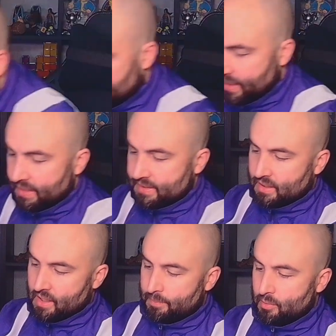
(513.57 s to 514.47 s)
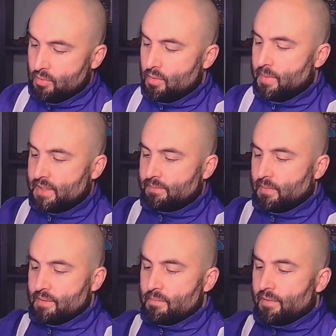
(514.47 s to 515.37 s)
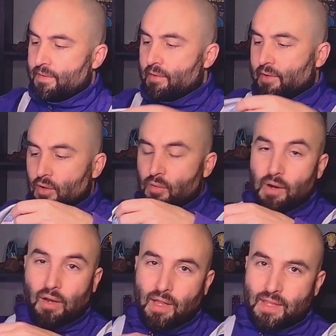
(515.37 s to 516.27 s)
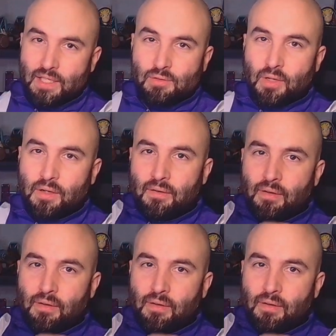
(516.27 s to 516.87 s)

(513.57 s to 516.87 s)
Next up, my father-in-law won't like this one.